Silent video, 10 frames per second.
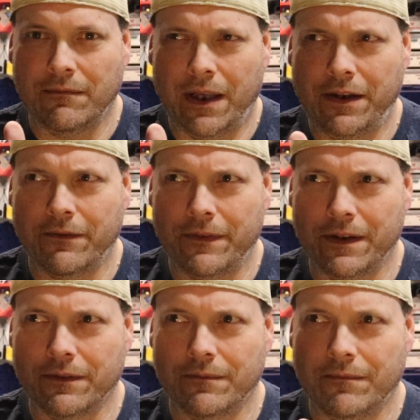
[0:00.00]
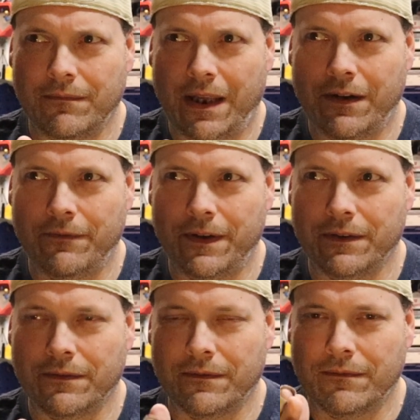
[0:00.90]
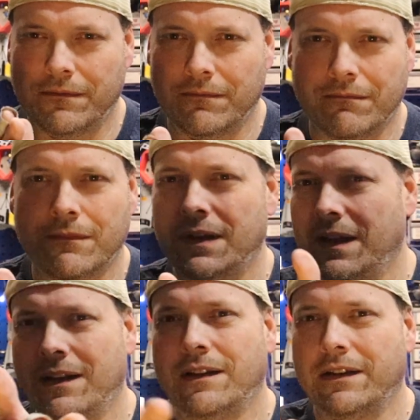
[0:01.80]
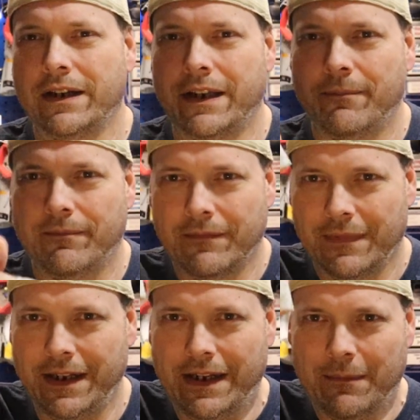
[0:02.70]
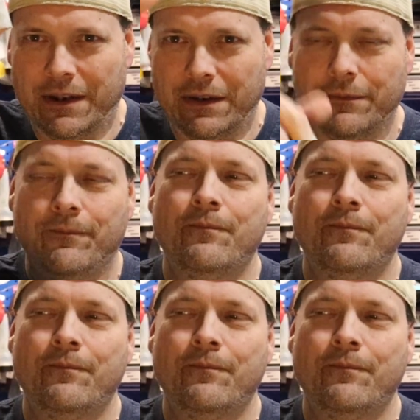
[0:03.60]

Maynardville, Maynardville. Look it up, link down below.